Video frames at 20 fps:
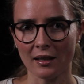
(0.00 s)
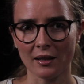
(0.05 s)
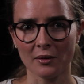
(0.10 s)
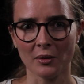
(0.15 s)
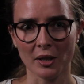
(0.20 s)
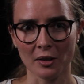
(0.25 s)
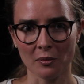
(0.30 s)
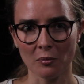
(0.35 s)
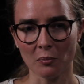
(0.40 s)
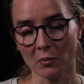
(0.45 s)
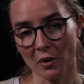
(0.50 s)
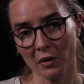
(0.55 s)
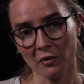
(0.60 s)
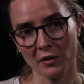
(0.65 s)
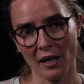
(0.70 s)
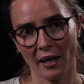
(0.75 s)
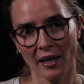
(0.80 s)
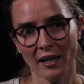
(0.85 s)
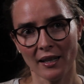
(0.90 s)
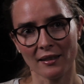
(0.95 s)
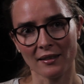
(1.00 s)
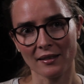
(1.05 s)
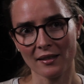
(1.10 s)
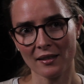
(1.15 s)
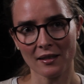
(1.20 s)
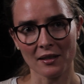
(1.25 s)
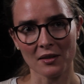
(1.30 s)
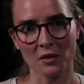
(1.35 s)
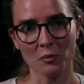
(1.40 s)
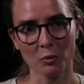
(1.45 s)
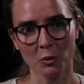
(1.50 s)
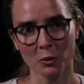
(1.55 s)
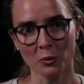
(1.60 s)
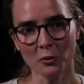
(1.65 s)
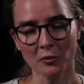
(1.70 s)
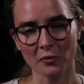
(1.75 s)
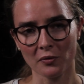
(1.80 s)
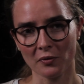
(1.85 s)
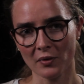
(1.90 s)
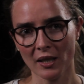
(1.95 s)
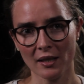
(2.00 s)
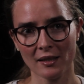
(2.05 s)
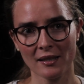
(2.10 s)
I mean, if science doesn't prove the